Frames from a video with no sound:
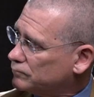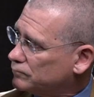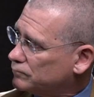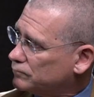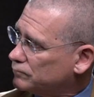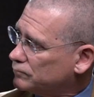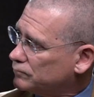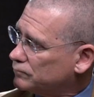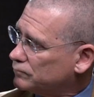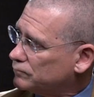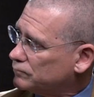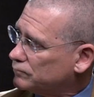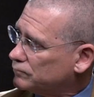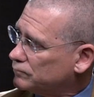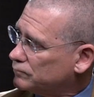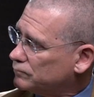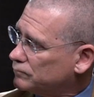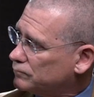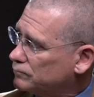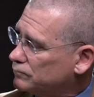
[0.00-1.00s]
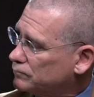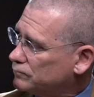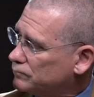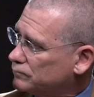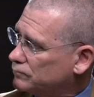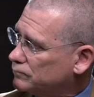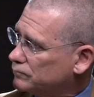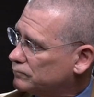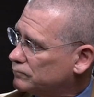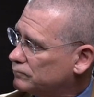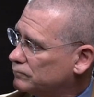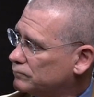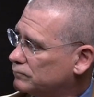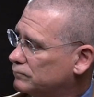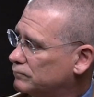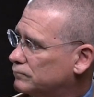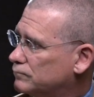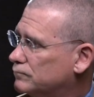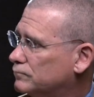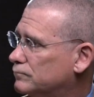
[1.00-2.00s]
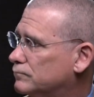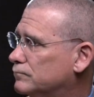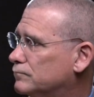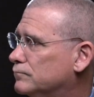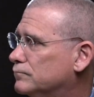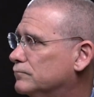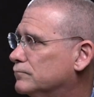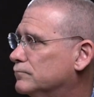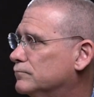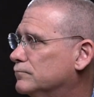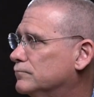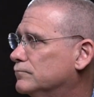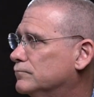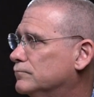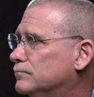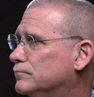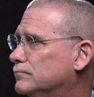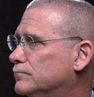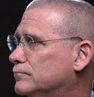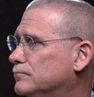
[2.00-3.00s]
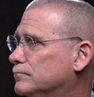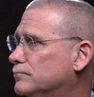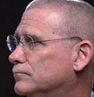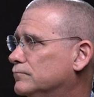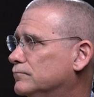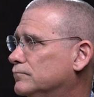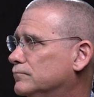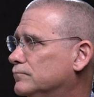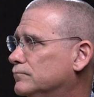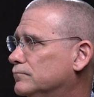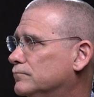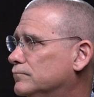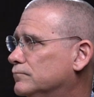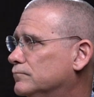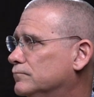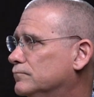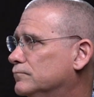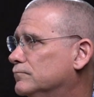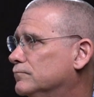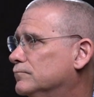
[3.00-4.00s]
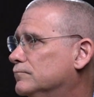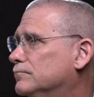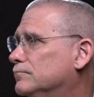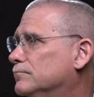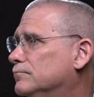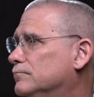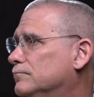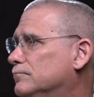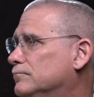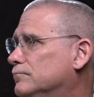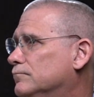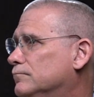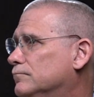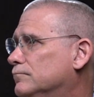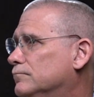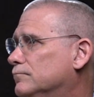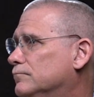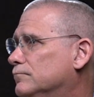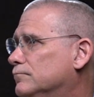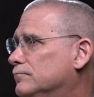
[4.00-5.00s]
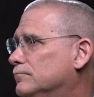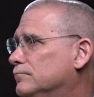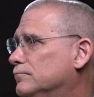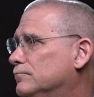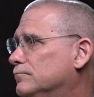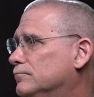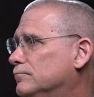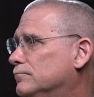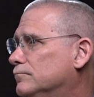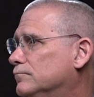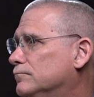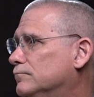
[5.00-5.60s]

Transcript: No words are spoken by the person on screen.